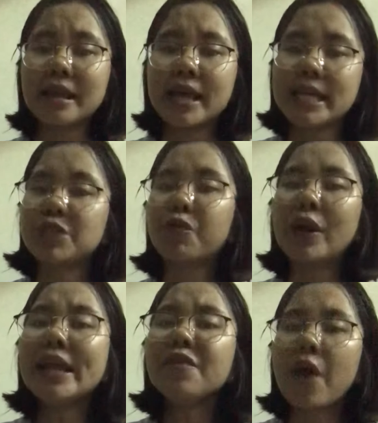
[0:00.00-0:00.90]
It's
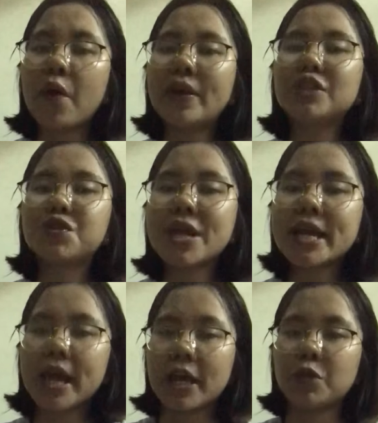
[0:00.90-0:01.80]
really very
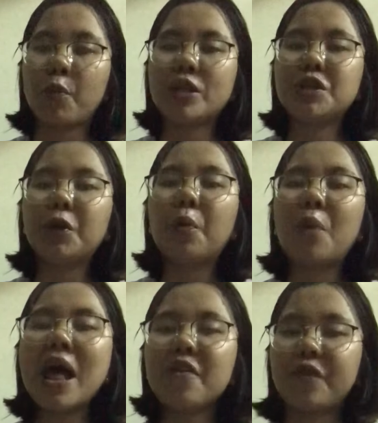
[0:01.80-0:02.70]
intriguing once you're
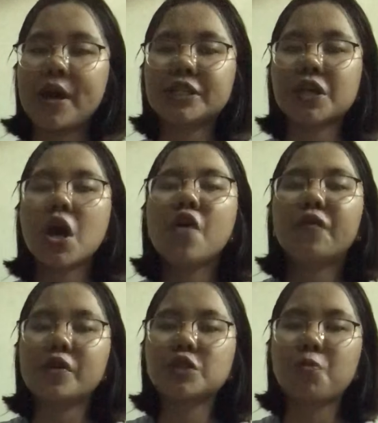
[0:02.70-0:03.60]
aware of it.
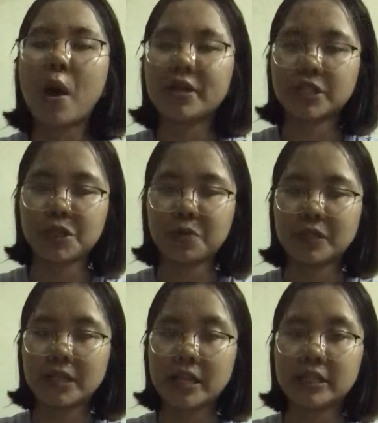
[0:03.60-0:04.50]
First, what a
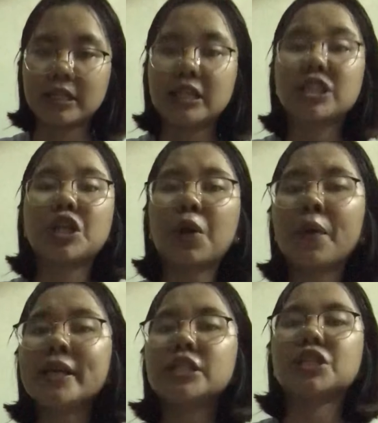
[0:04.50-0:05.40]
sequence is. The
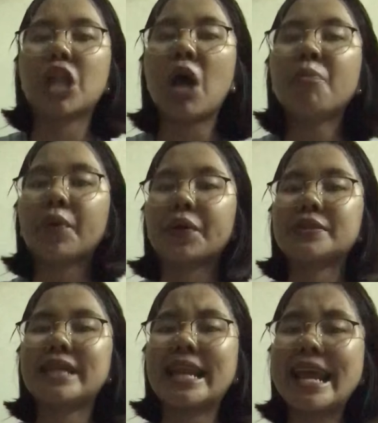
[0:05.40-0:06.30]
series of
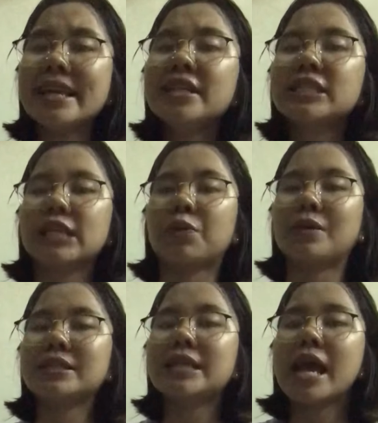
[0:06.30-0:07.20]
numbers, and in the
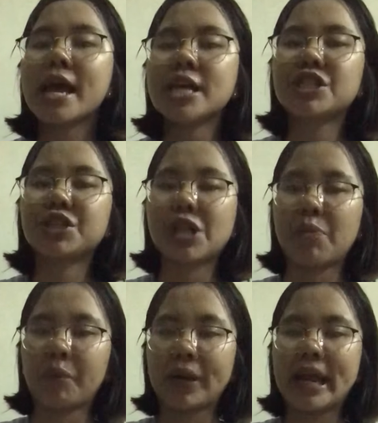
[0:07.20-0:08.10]
sequence, each
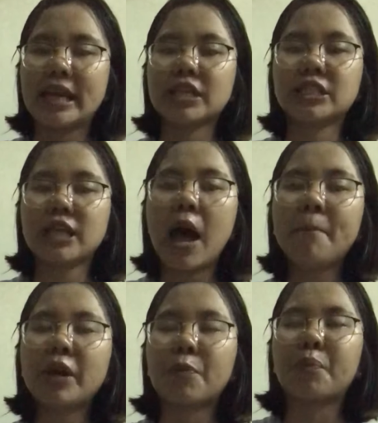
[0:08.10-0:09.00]
number is the
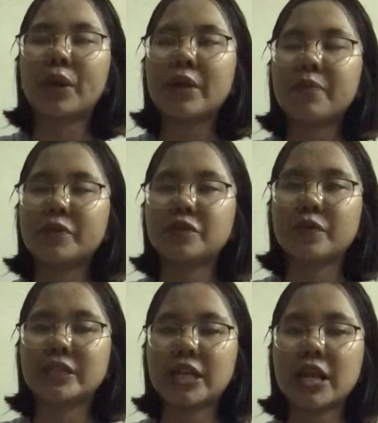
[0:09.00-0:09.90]
sum of the
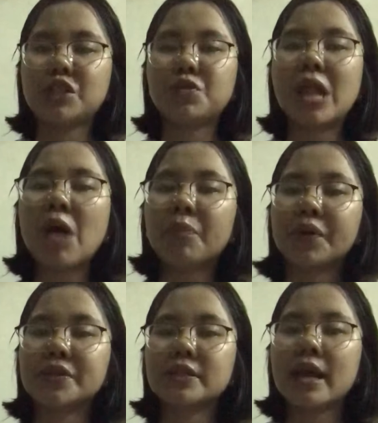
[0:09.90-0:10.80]
preceding two
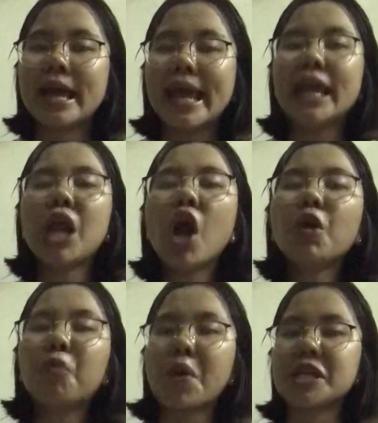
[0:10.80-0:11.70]
numbers. In
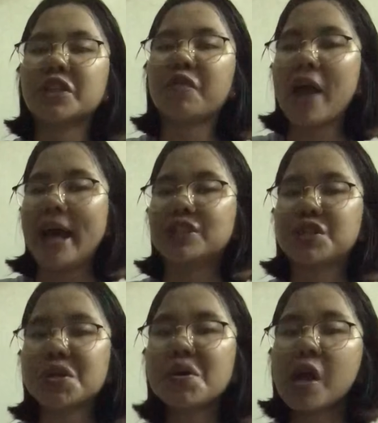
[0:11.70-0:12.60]
other words, if you add
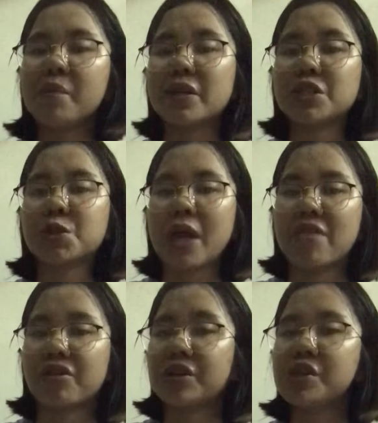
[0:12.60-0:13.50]
two numbers
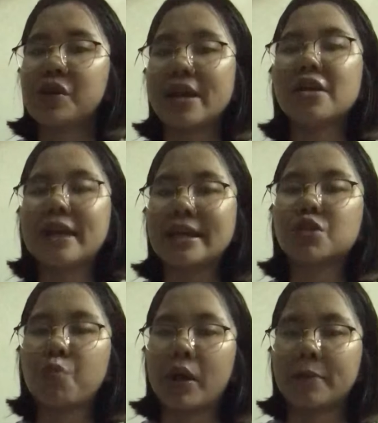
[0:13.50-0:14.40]
together, you get the
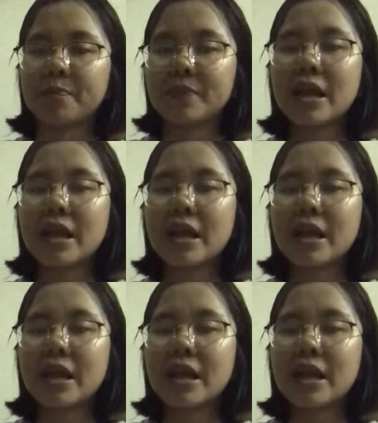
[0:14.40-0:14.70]
next one.